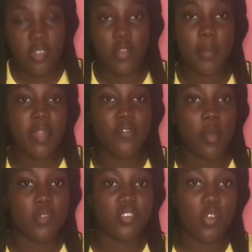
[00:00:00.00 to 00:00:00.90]
were made from
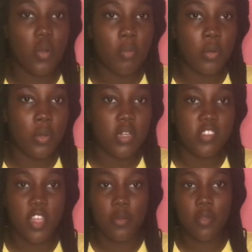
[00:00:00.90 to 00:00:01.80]
soap mold, so
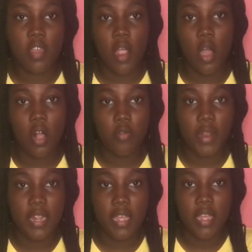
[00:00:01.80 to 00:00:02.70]
you know they are
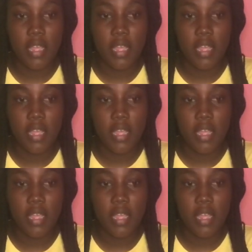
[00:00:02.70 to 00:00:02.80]
already,